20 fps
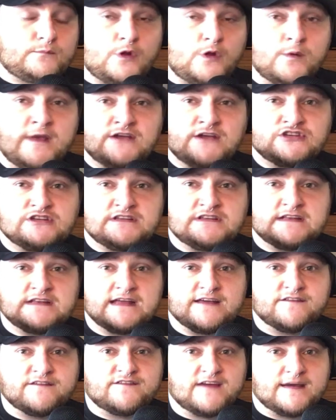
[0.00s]
We actually did
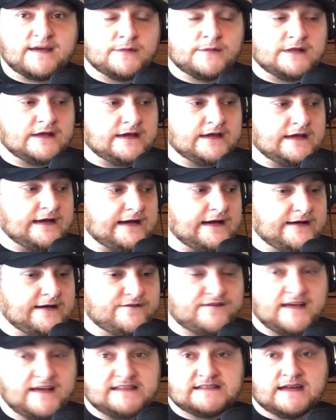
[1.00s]
a family
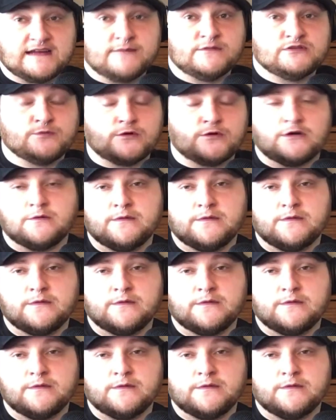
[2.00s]
FaceTime this morning.